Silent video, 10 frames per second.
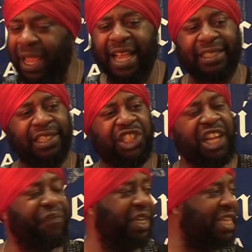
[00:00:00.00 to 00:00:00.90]
Because the
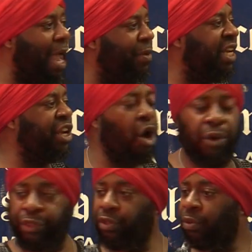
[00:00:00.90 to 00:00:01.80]
shift is happening in the
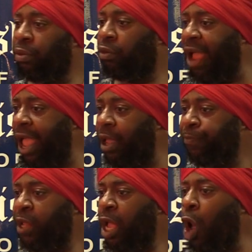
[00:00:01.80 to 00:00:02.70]
earth. right?
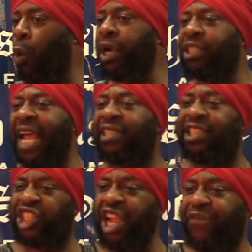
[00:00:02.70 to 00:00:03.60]
And what does that
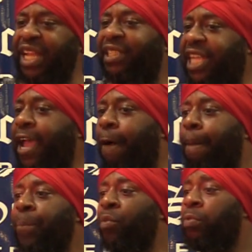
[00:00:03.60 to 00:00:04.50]
shift entail?
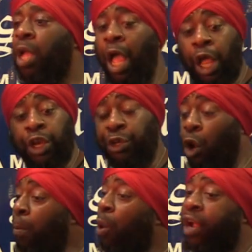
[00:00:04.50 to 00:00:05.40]

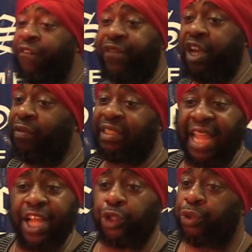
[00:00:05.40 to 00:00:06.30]
No more Confederate
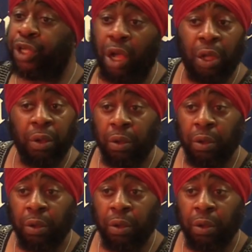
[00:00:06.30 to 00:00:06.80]
statues, y'all.